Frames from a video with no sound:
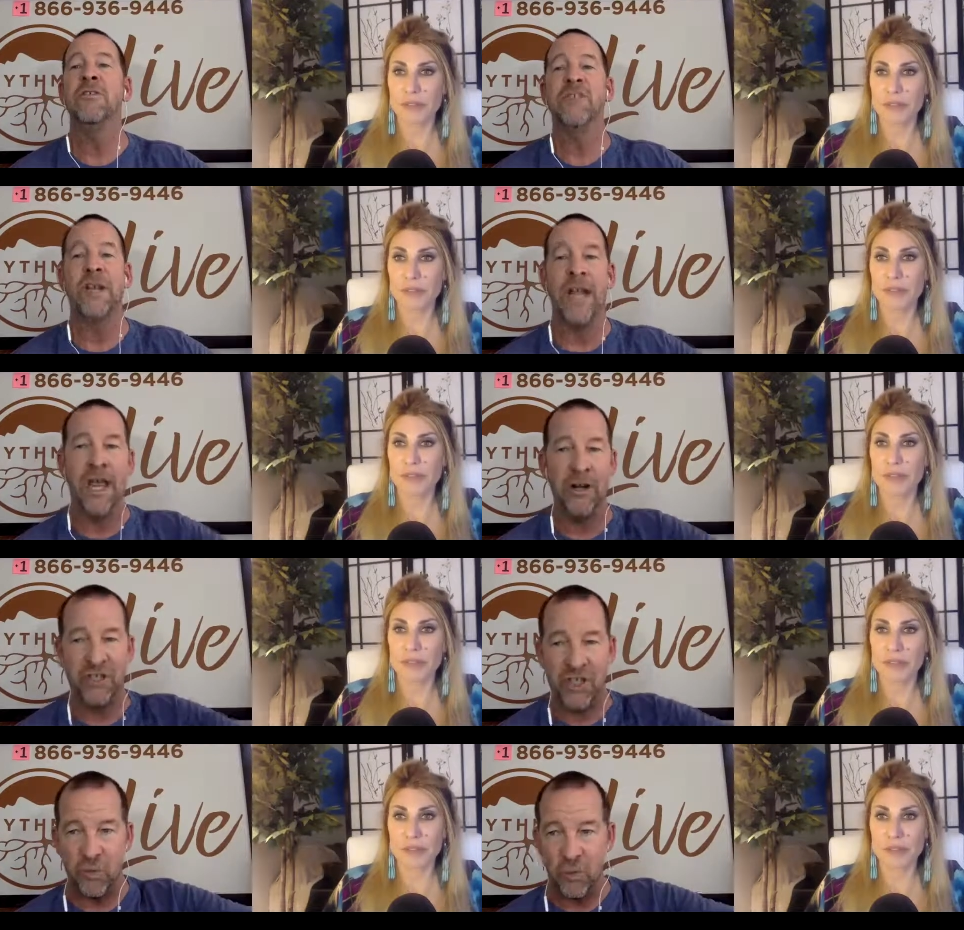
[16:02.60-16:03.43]
Speaker 1: and
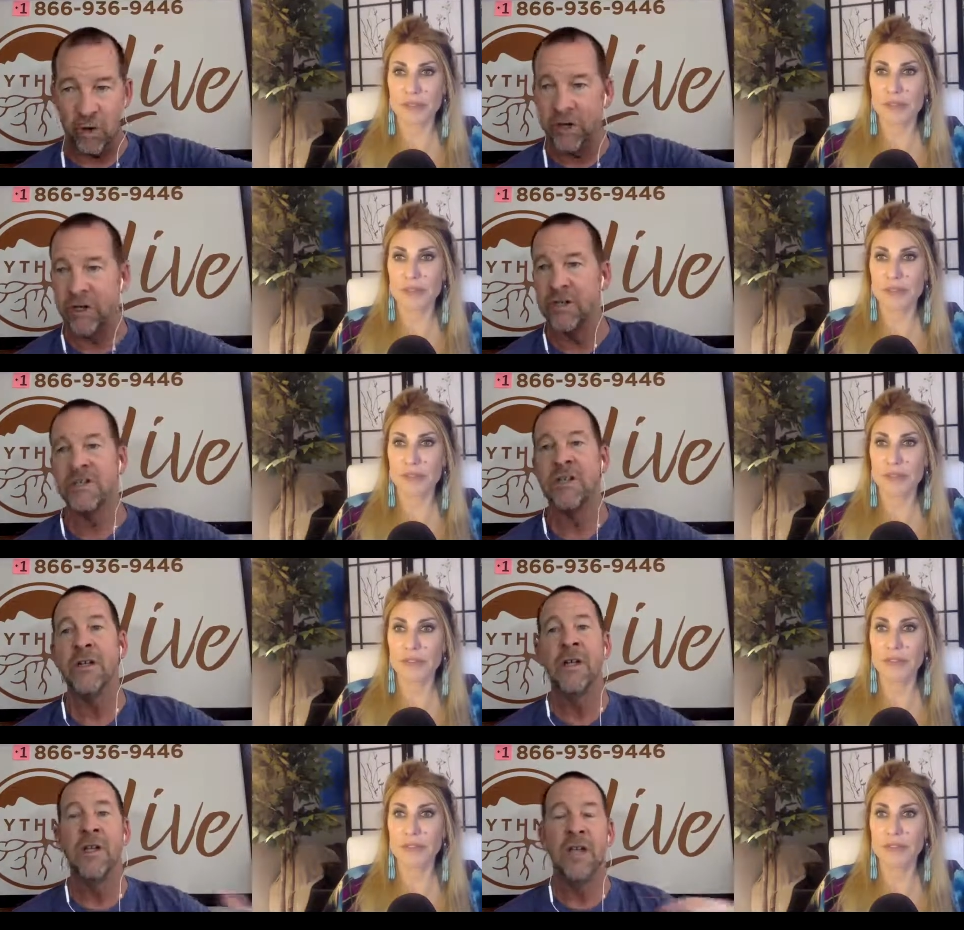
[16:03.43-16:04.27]
energy workers.
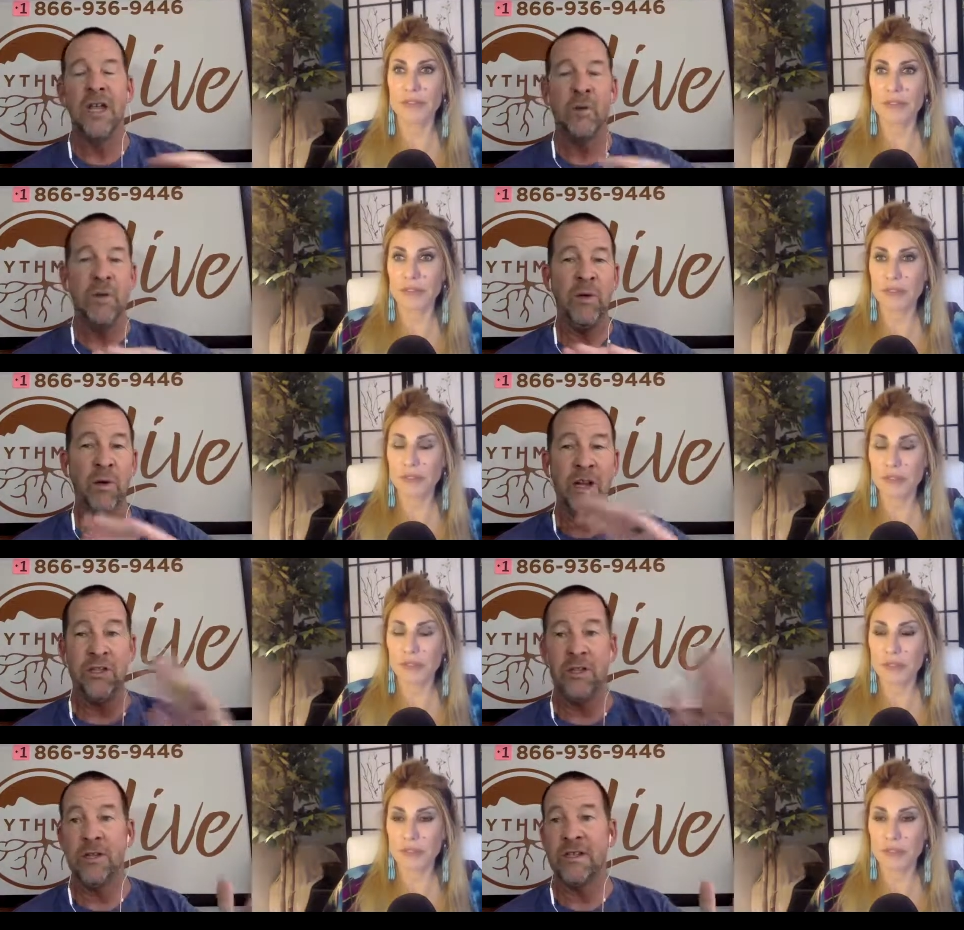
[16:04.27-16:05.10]
And we want to
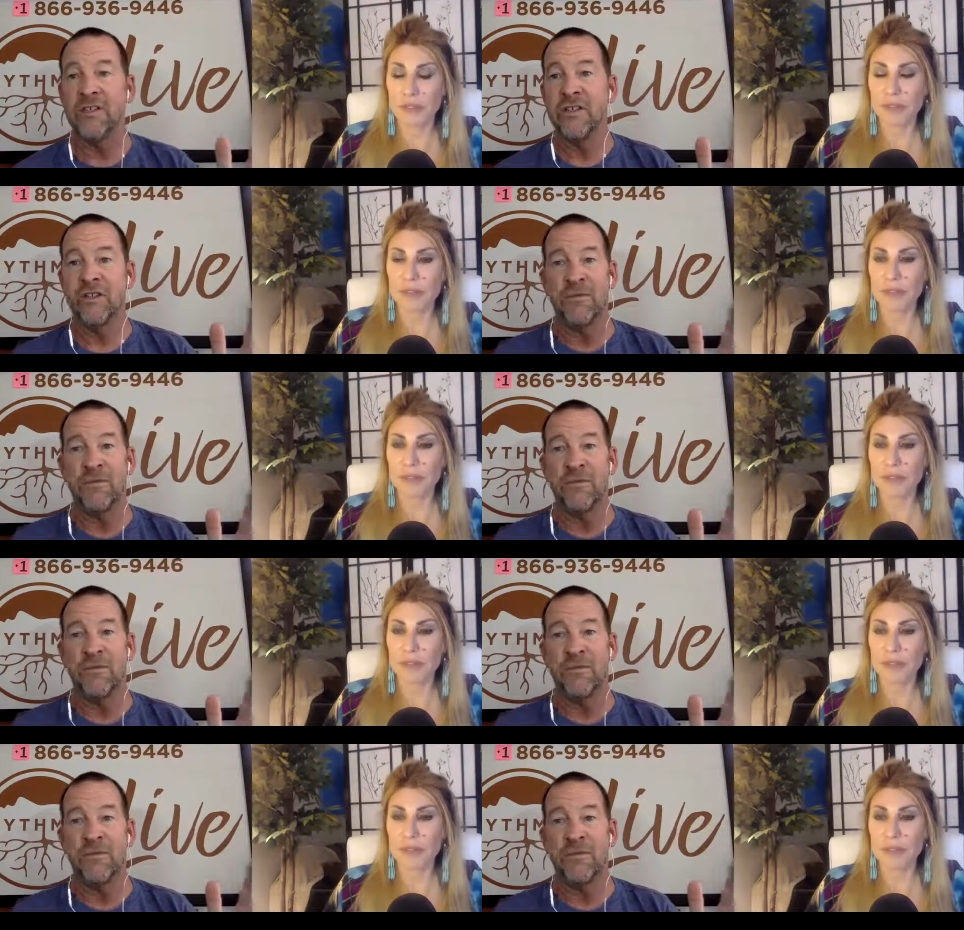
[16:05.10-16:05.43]
do this.